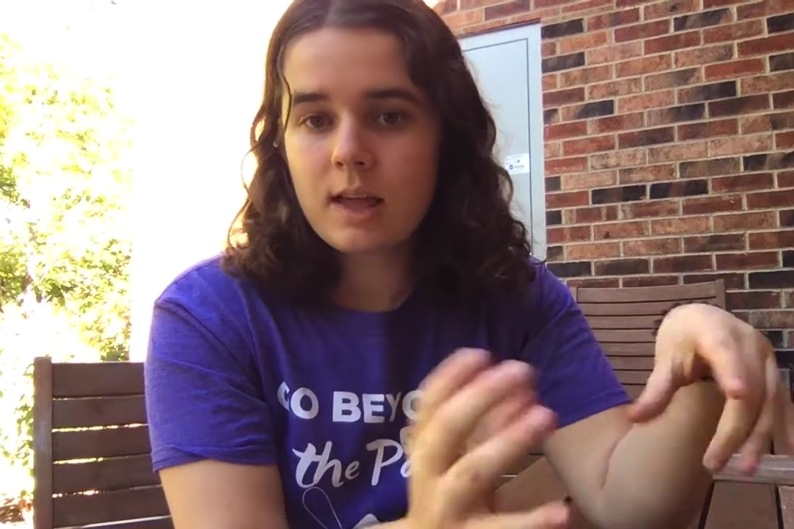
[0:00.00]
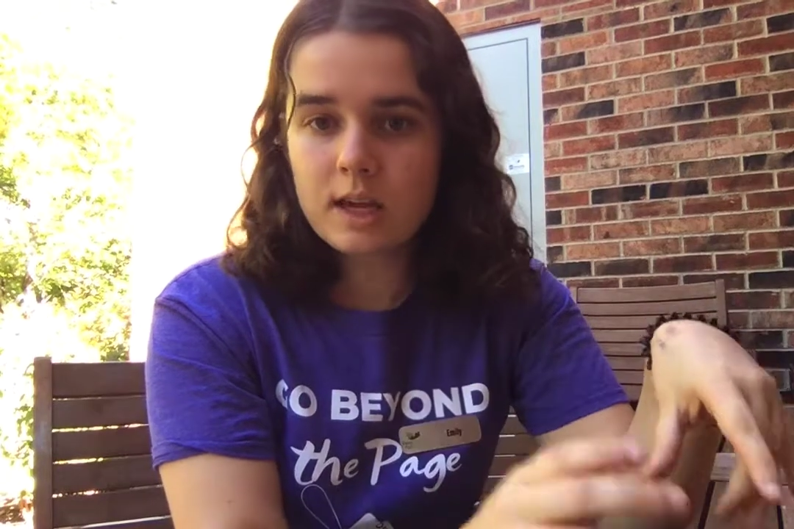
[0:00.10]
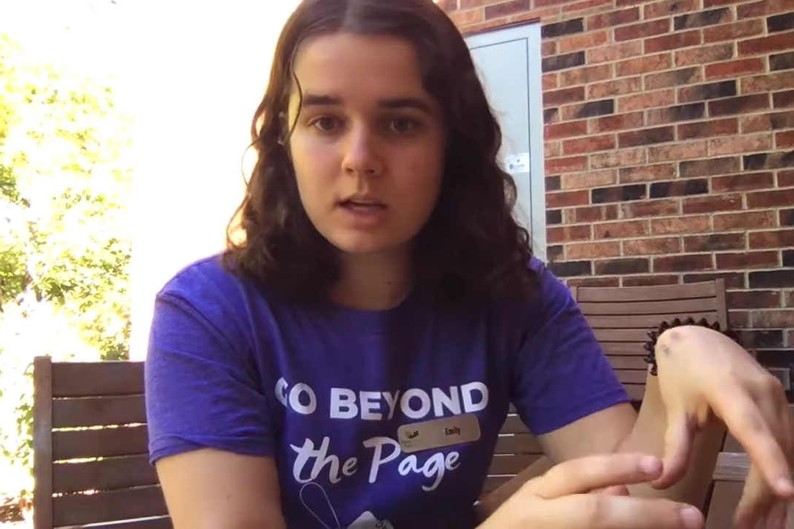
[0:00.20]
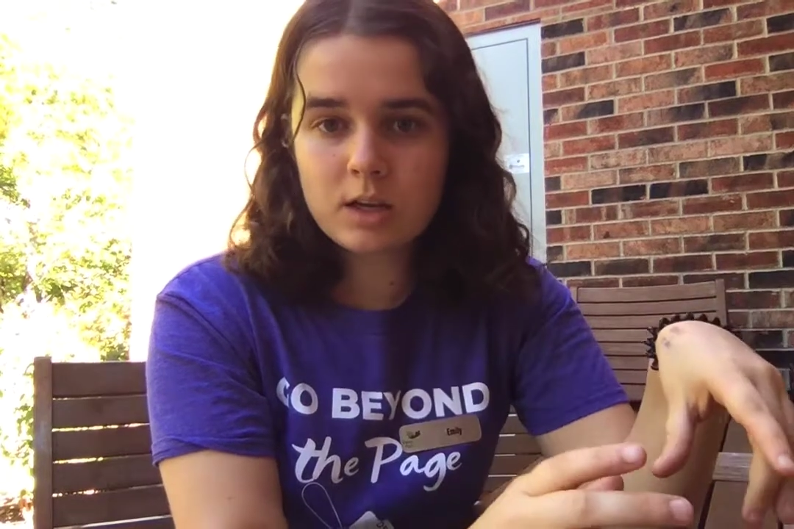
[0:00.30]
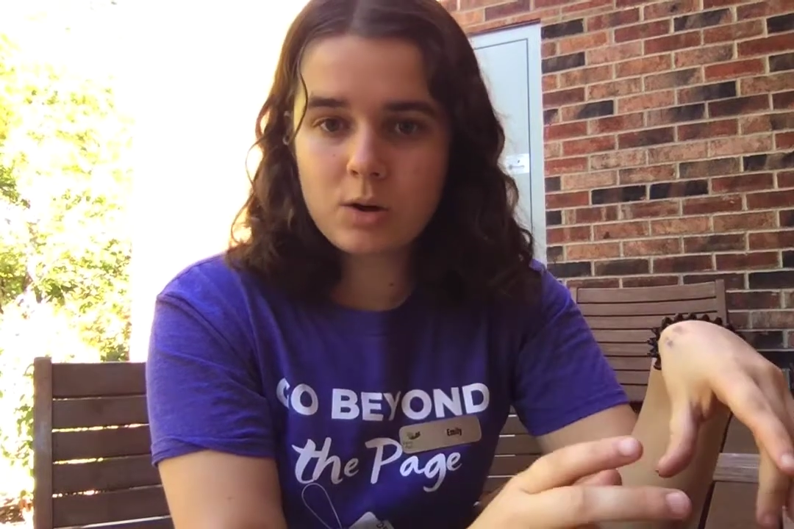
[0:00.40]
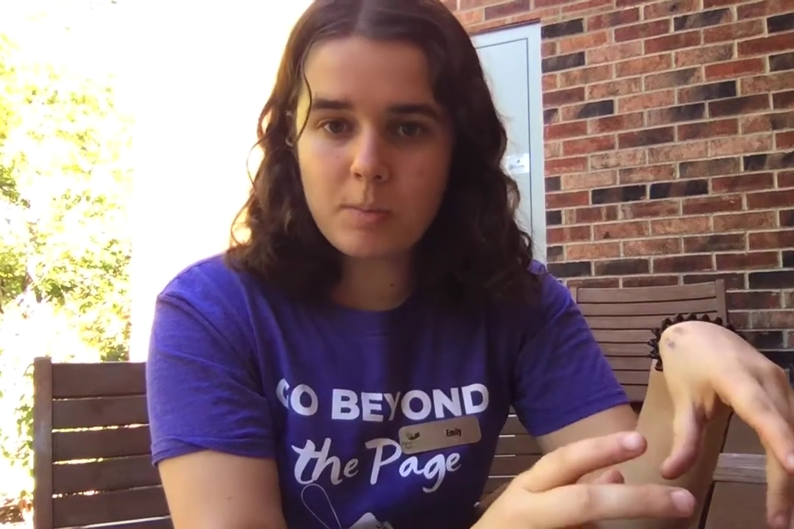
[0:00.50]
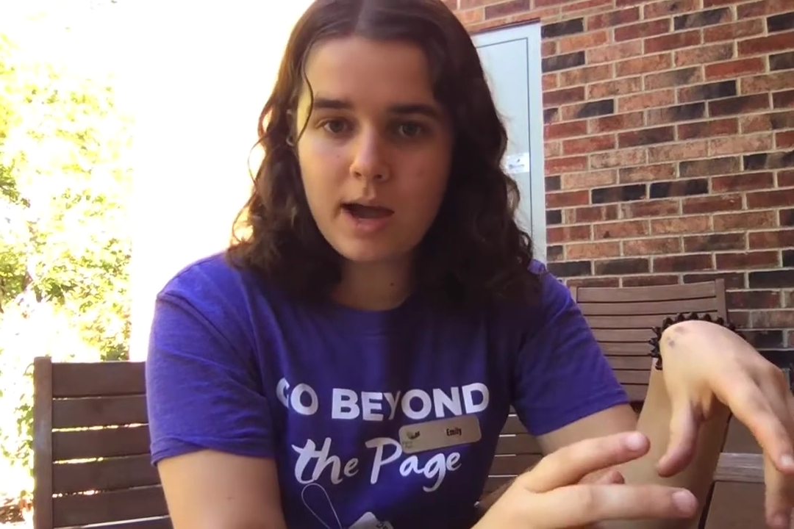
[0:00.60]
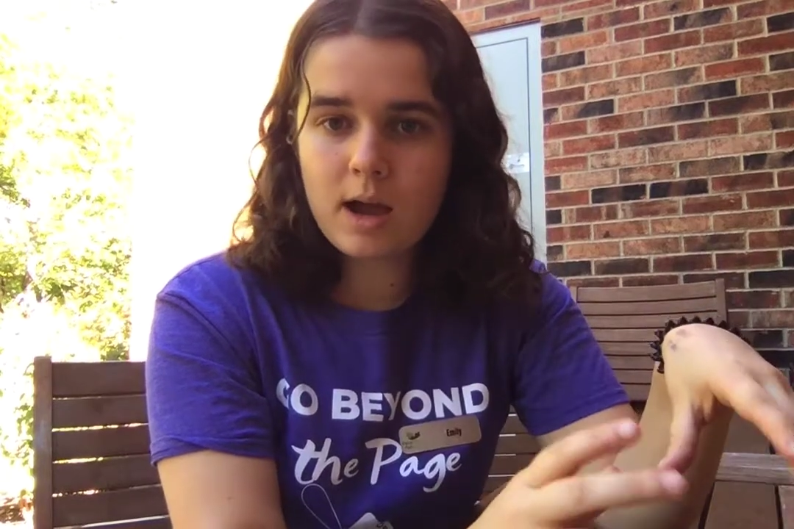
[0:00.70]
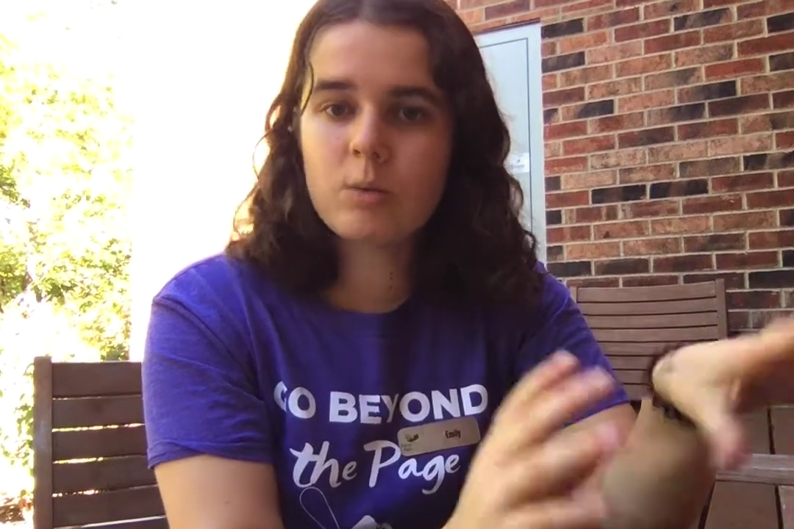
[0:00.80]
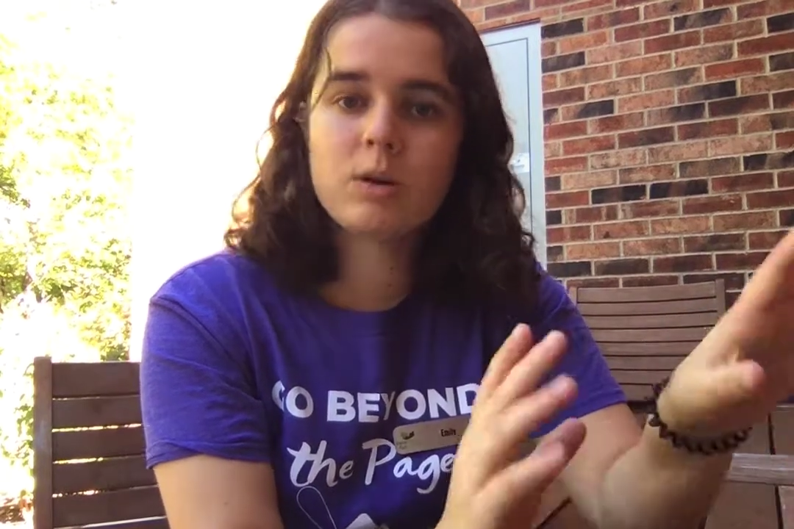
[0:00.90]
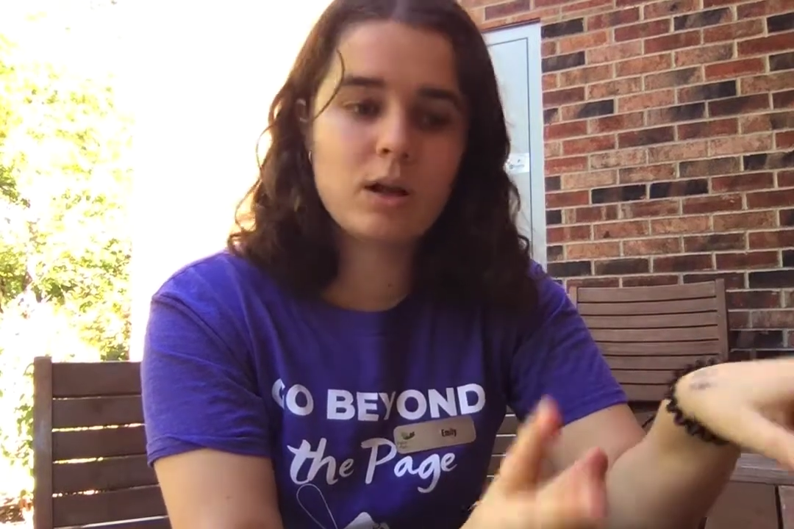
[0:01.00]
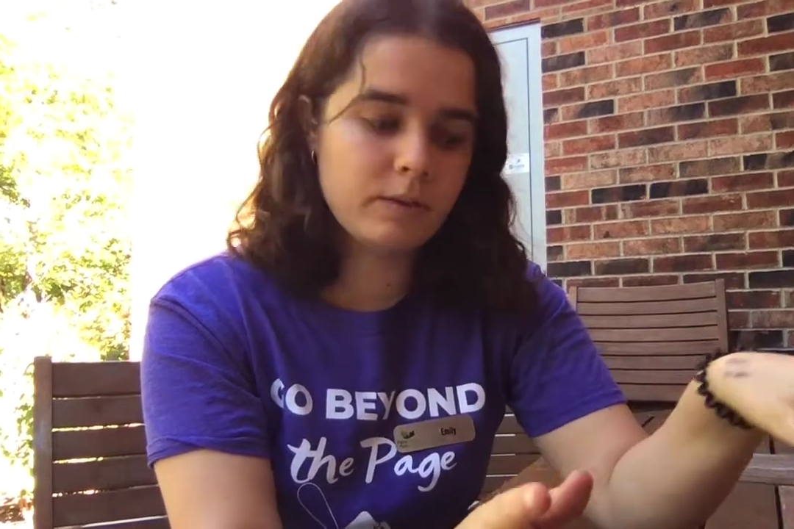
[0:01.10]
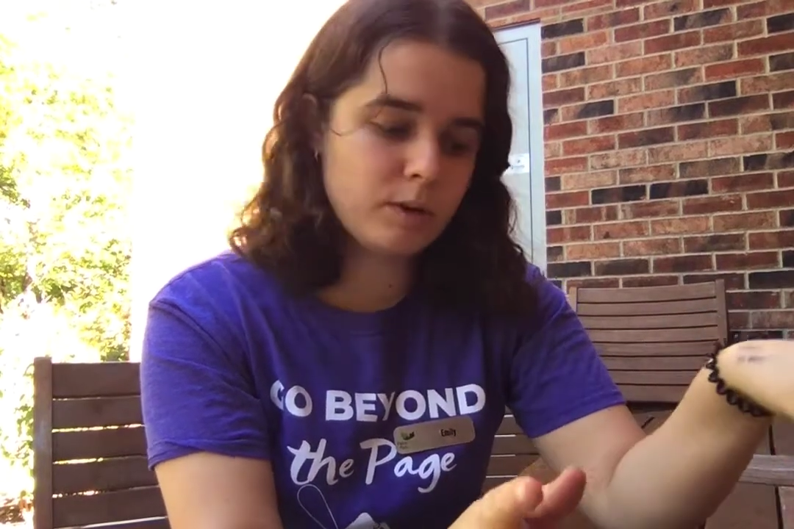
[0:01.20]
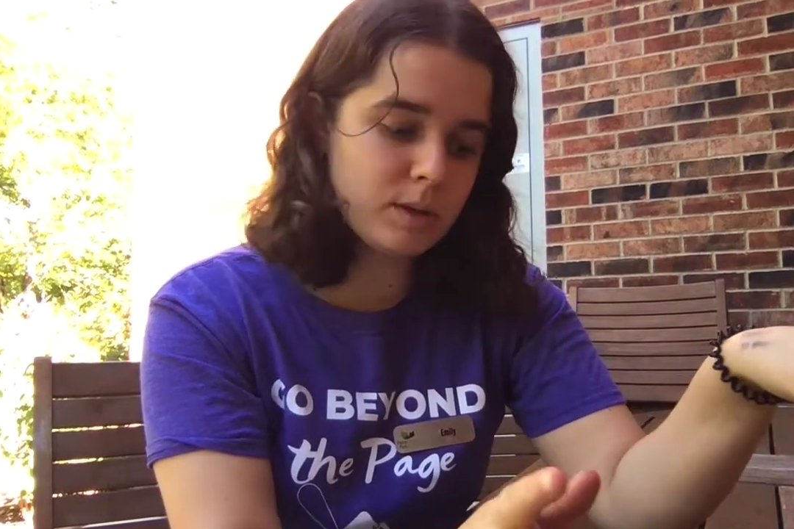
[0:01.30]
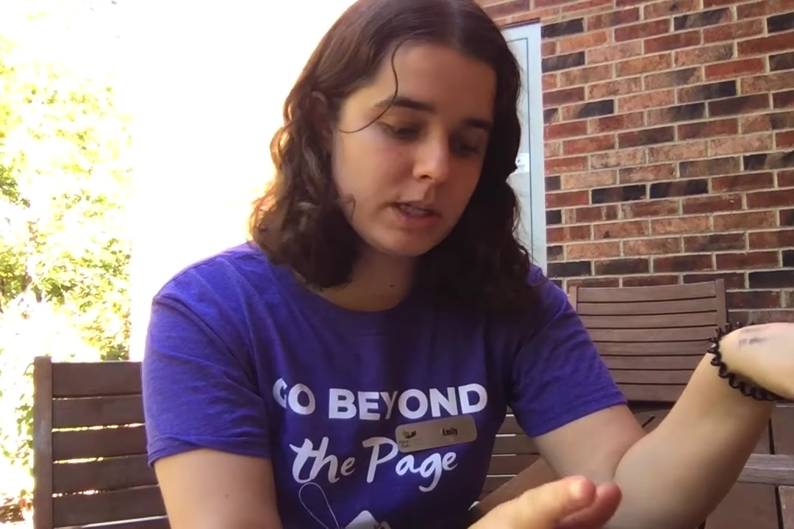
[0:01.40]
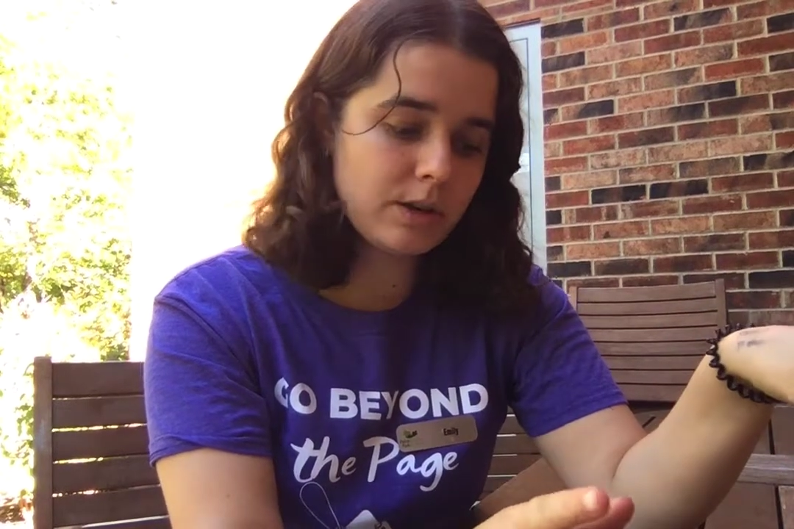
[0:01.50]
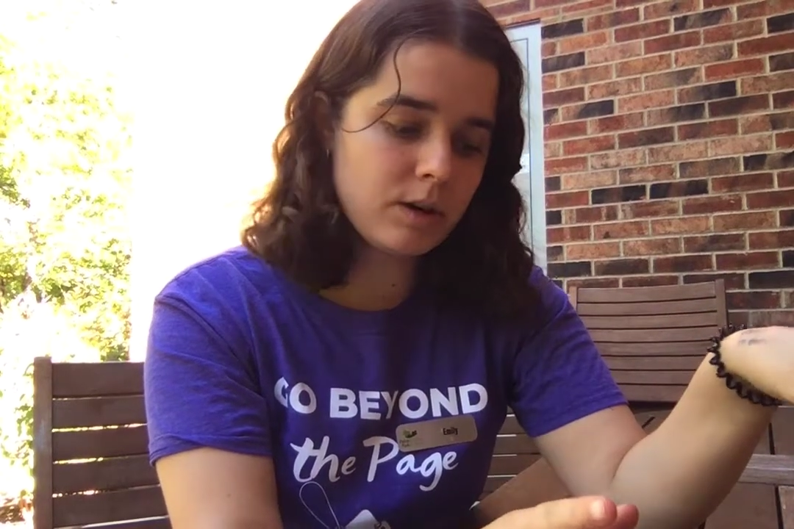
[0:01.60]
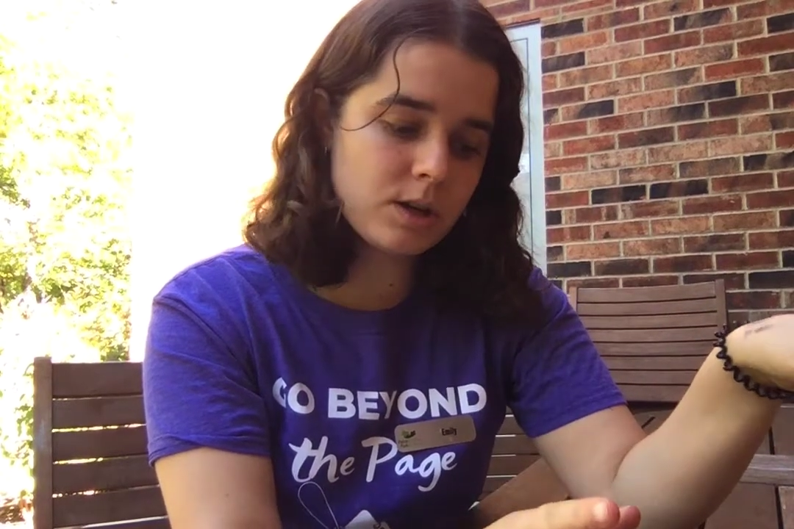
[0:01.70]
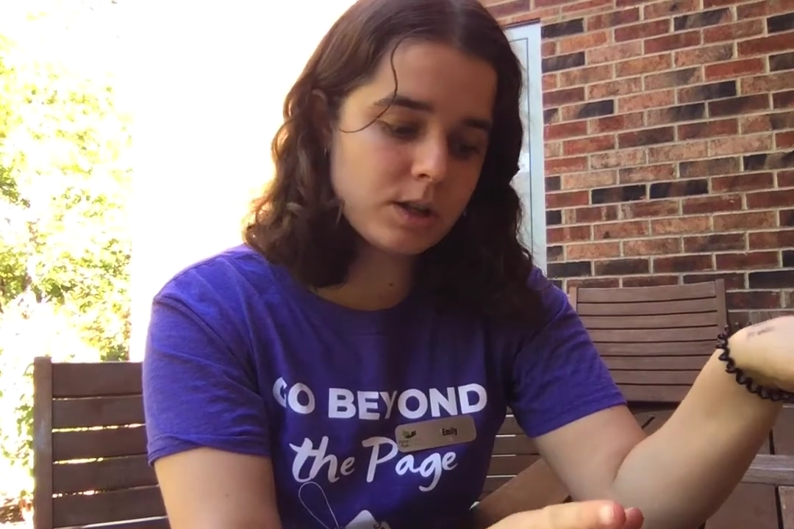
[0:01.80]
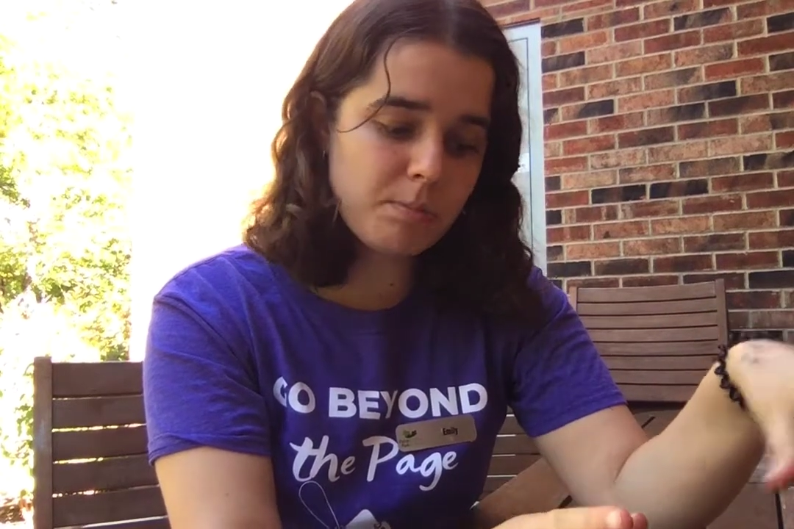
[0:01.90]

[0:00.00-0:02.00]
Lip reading: in your bag with all your materials,